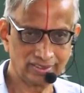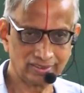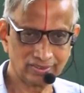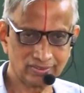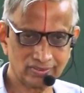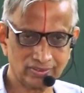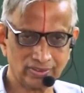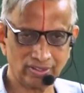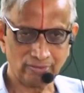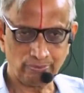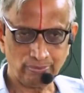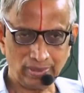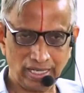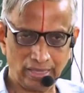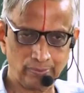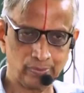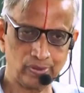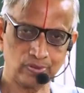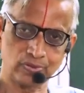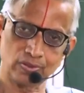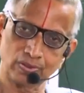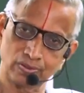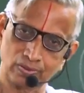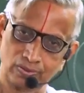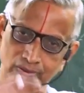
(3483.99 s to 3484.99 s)
So f prime
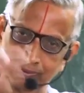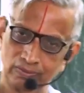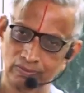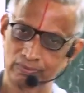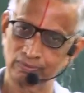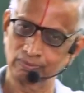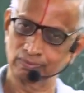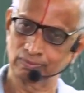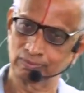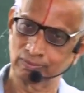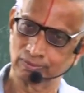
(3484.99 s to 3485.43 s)
is 0